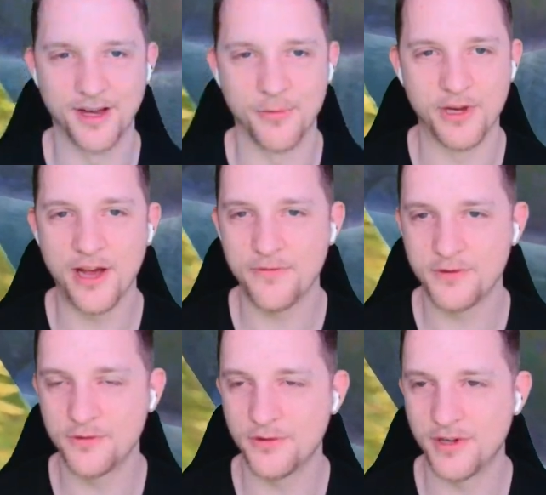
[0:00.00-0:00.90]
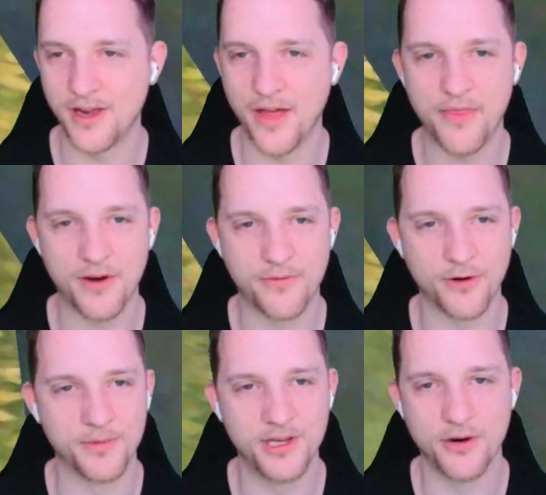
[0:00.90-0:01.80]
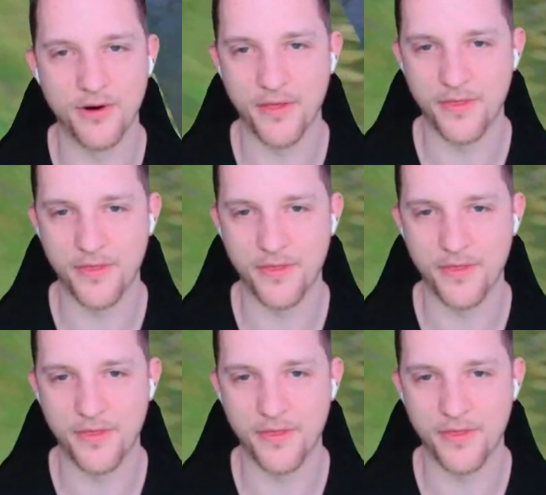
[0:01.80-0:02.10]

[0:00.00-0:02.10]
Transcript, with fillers: yeah, we have to get there from here, I